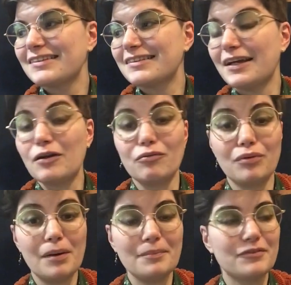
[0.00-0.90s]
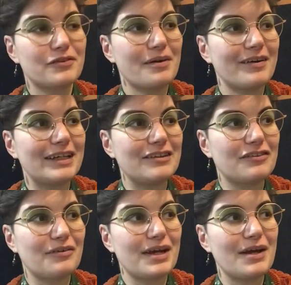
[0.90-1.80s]
slight romp throughout
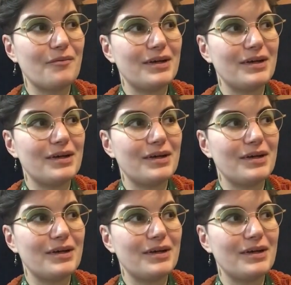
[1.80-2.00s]
history